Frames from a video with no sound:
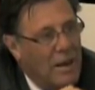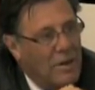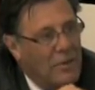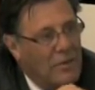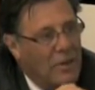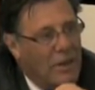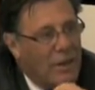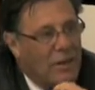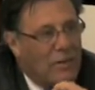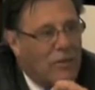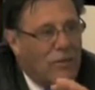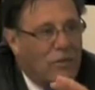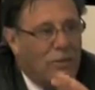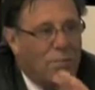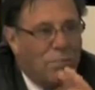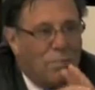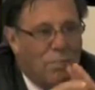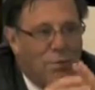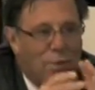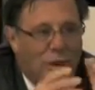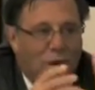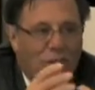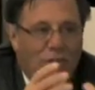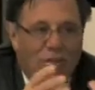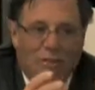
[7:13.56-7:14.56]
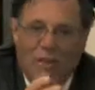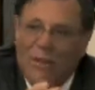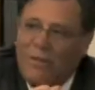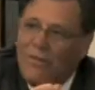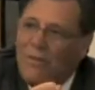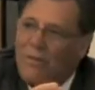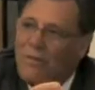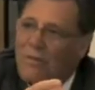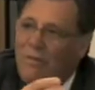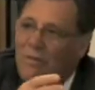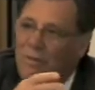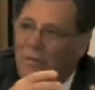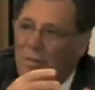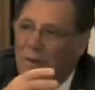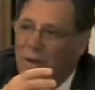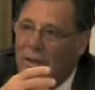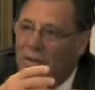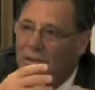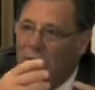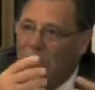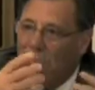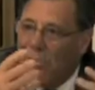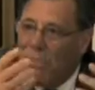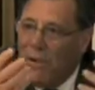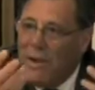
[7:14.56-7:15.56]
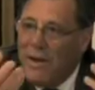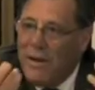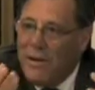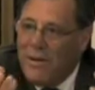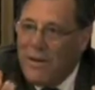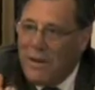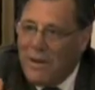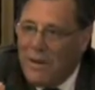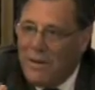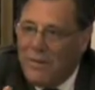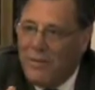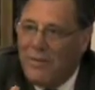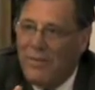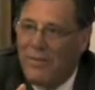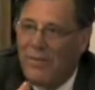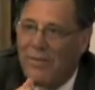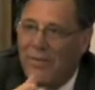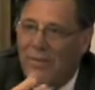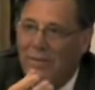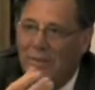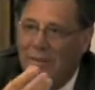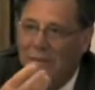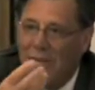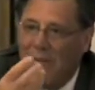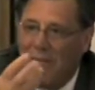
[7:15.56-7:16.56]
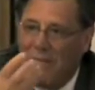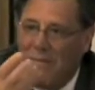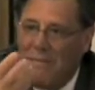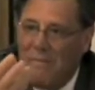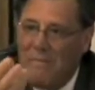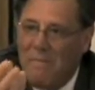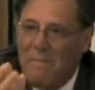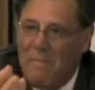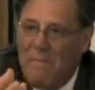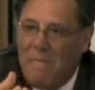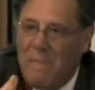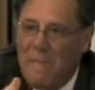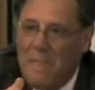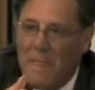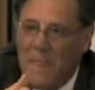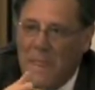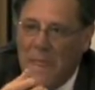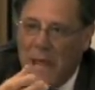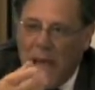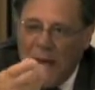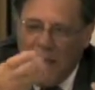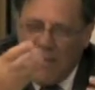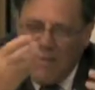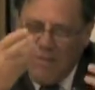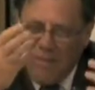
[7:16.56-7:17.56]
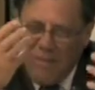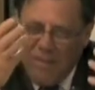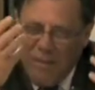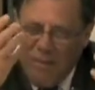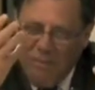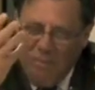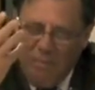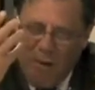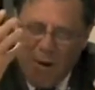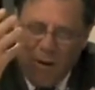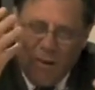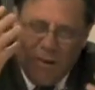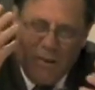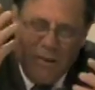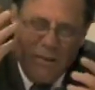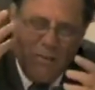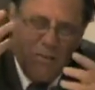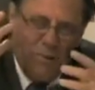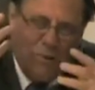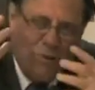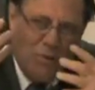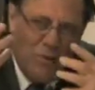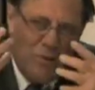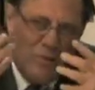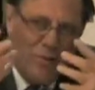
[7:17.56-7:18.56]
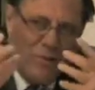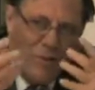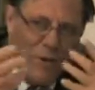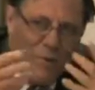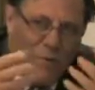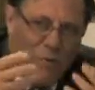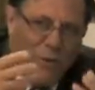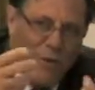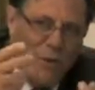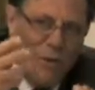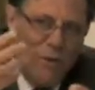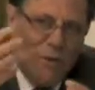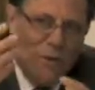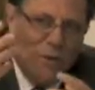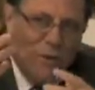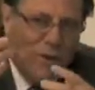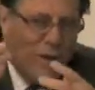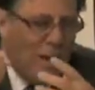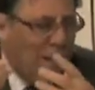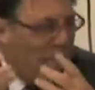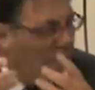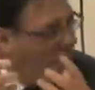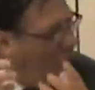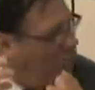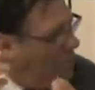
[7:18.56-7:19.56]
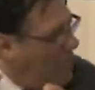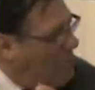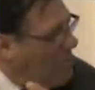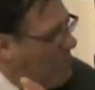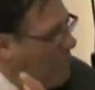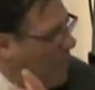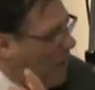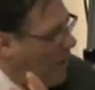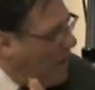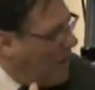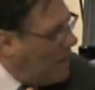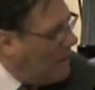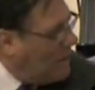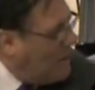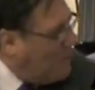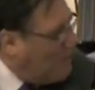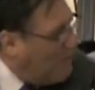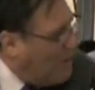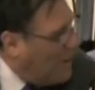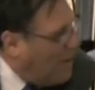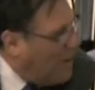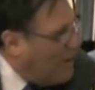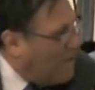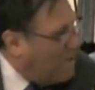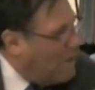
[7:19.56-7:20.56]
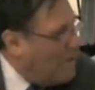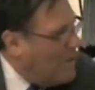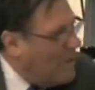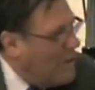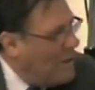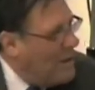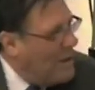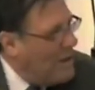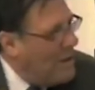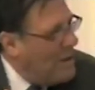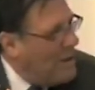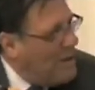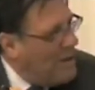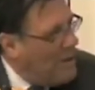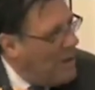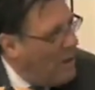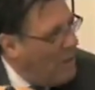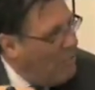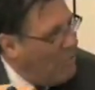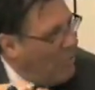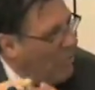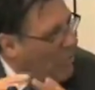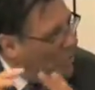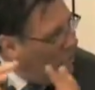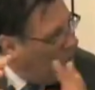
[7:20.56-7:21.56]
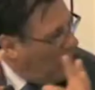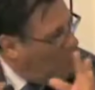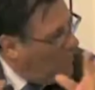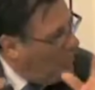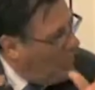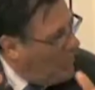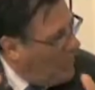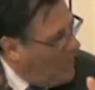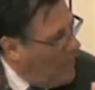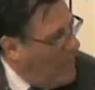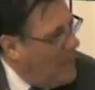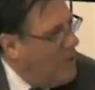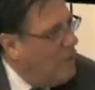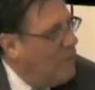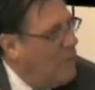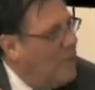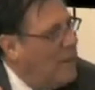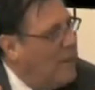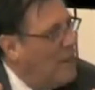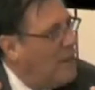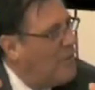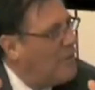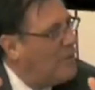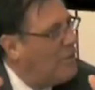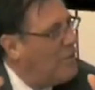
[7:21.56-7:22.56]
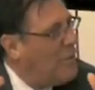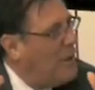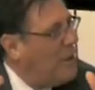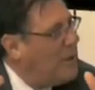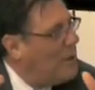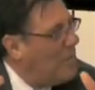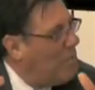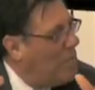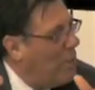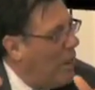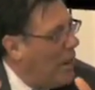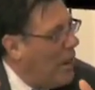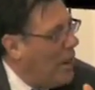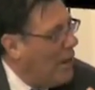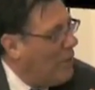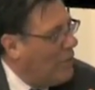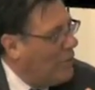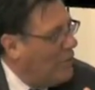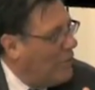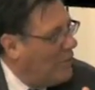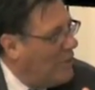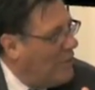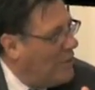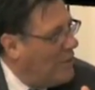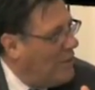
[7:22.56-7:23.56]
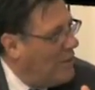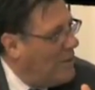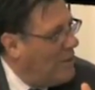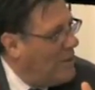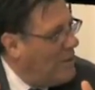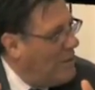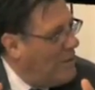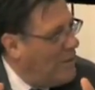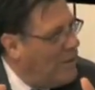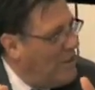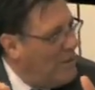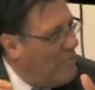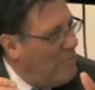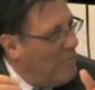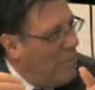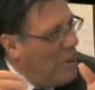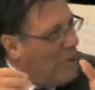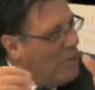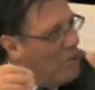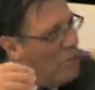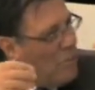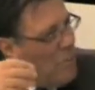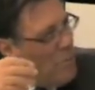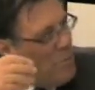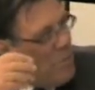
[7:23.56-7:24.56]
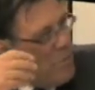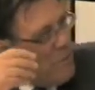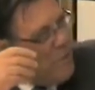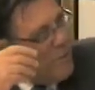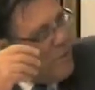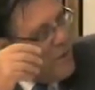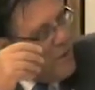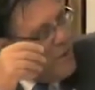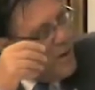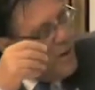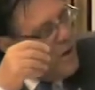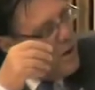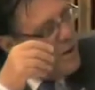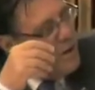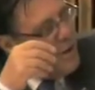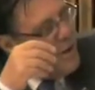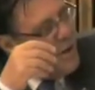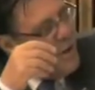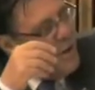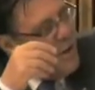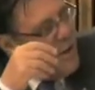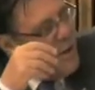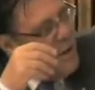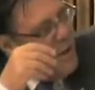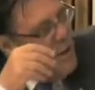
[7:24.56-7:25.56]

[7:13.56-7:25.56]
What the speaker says: is expression or experience. That's the one which is difficult to get your mind around, and what this evening has been about. Both of them have heard